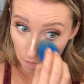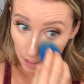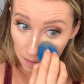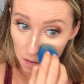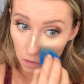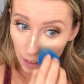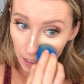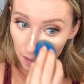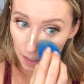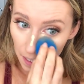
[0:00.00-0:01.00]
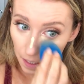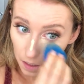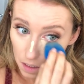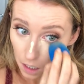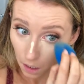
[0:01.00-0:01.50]
fitness related
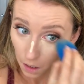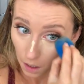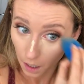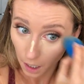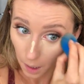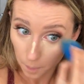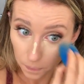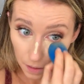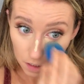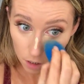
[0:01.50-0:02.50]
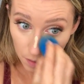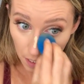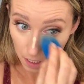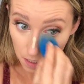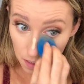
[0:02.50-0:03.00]
things um, just
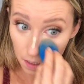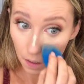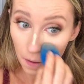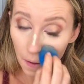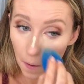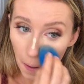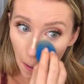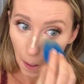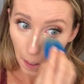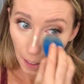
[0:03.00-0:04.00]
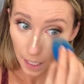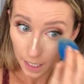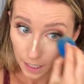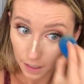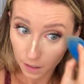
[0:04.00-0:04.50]
because
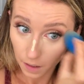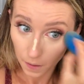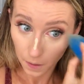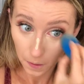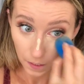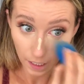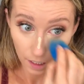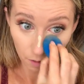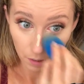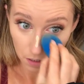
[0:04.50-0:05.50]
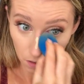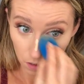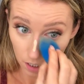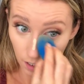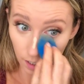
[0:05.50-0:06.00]
I, again, have been so
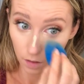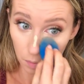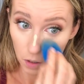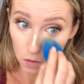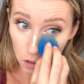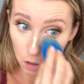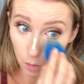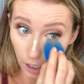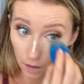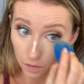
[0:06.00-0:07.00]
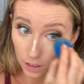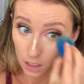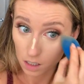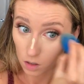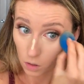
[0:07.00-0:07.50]
disconnected from YouTube and
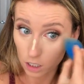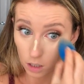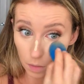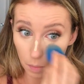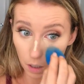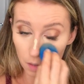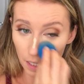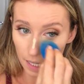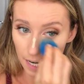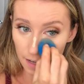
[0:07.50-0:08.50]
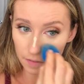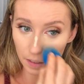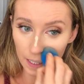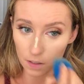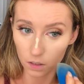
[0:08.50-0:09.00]
fitness has always just been a part of my life.
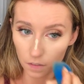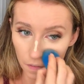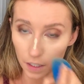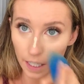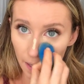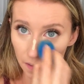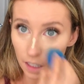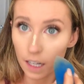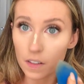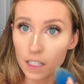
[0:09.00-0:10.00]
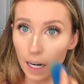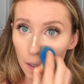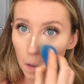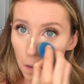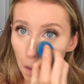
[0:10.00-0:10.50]
I do live a very healthy
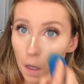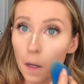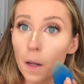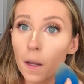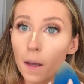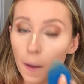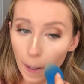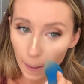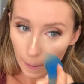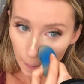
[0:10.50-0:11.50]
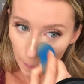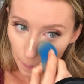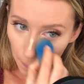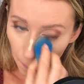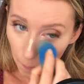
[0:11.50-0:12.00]
lifestyle and
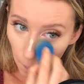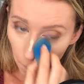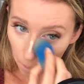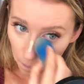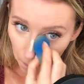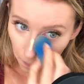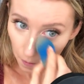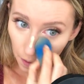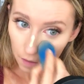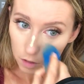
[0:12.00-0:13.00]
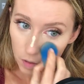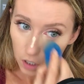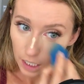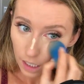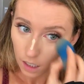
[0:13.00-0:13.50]
I've just been
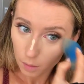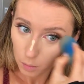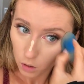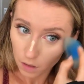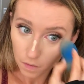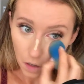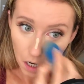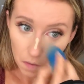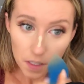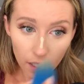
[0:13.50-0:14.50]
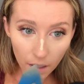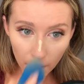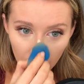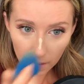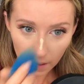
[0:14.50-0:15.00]
trying to get a little bit more involved
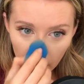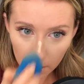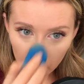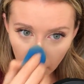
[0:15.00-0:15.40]
in that.